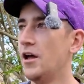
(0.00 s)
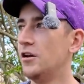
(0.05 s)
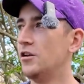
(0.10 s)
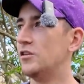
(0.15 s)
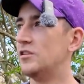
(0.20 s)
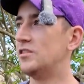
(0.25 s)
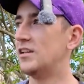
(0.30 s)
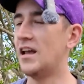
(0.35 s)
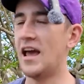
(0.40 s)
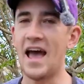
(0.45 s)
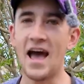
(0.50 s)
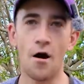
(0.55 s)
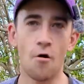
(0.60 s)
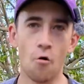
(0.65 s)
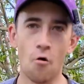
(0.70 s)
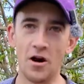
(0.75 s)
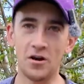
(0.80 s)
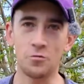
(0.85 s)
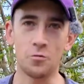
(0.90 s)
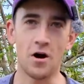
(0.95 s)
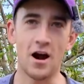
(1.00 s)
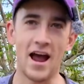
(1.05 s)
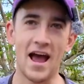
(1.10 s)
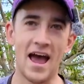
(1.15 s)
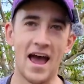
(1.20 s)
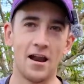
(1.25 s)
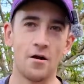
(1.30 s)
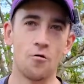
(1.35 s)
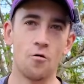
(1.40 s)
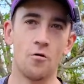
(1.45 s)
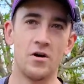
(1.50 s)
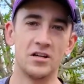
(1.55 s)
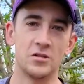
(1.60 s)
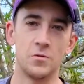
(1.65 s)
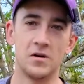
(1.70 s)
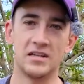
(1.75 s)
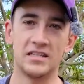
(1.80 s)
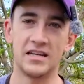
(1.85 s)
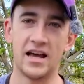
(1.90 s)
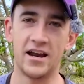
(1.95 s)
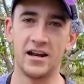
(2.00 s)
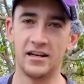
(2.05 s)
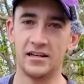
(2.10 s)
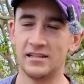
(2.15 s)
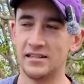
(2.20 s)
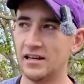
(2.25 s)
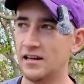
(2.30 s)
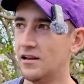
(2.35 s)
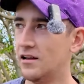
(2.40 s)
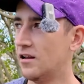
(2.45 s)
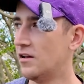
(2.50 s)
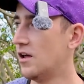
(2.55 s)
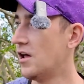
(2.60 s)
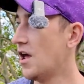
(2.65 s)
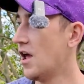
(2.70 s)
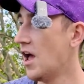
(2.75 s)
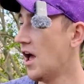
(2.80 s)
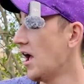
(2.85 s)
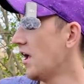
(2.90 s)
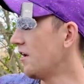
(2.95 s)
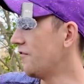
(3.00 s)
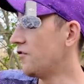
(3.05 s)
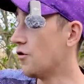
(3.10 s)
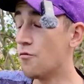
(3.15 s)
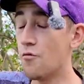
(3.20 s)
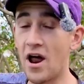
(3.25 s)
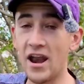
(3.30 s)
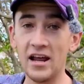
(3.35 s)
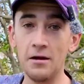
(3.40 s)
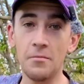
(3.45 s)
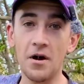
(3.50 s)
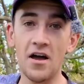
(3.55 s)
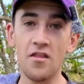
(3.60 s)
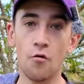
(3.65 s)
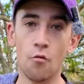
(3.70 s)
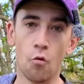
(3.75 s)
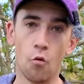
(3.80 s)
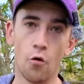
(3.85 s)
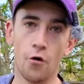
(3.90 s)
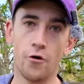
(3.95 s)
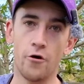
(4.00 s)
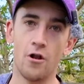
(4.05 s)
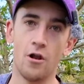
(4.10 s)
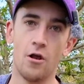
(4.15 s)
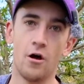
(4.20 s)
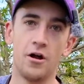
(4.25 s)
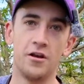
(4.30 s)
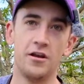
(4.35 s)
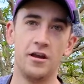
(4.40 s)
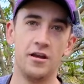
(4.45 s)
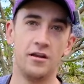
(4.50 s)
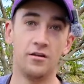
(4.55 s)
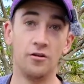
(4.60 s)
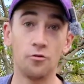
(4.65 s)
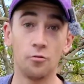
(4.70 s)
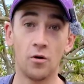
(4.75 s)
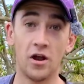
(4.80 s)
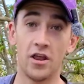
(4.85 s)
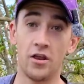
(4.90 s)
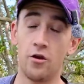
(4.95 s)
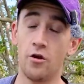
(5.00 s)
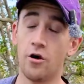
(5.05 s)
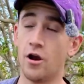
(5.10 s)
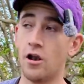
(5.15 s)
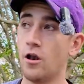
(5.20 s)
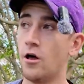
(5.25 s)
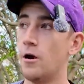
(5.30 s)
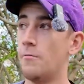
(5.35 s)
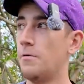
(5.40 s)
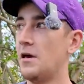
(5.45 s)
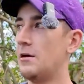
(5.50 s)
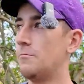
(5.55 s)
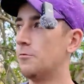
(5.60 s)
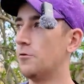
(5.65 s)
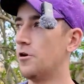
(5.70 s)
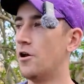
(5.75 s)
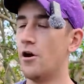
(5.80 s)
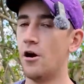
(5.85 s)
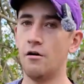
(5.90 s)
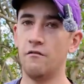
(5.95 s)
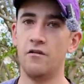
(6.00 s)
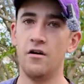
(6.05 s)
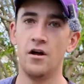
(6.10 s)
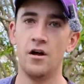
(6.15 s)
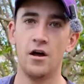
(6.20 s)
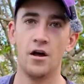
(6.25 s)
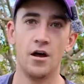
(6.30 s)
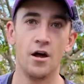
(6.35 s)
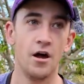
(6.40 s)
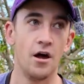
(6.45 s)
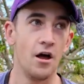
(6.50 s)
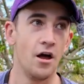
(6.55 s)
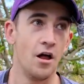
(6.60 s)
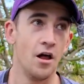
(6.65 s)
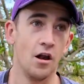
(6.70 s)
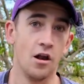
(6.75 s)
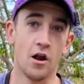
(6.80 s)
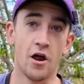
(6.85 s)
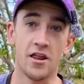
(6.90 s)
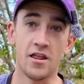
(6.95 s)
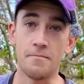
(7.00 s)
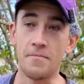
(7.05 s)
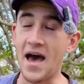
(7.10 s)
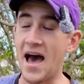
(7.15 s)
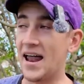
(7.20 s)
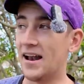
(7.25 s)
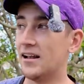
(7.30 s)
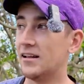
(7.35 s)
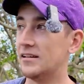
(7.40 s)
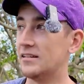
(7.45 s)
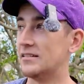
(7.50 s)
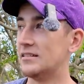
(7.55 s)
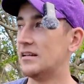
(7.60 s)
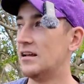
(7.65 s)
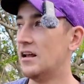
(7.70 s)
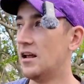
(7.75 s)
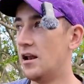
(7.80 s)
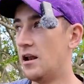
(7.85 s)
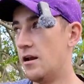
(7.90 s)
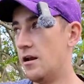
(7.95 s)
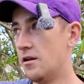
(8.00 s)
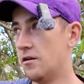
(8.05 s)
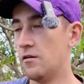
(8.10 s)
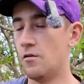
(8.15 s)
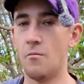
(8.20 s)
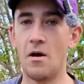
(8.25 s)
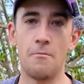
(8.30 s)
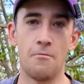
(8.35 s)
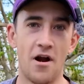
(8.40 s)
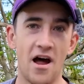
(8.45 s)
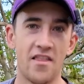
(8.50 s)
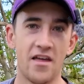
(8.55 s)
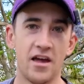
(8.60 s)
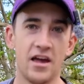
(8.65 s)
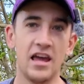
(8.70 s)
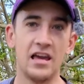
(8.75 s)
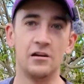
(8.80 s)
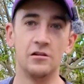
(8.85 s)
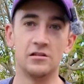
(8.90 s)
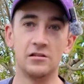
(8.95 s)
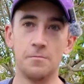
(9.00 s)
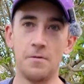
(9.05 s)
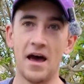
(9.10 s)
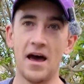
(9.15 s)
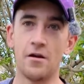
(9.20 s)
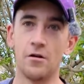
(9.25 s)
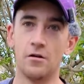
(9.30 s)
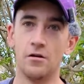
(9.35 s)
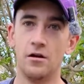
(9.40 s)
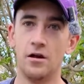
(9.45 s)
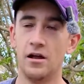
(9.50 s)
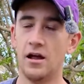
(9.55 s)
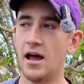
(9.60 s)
just always wear a hat, always wear sunnies. If you're running by the water a lot, this is one that not a lot of people know of. A lot of the paddlers, my brother, he used to paddle.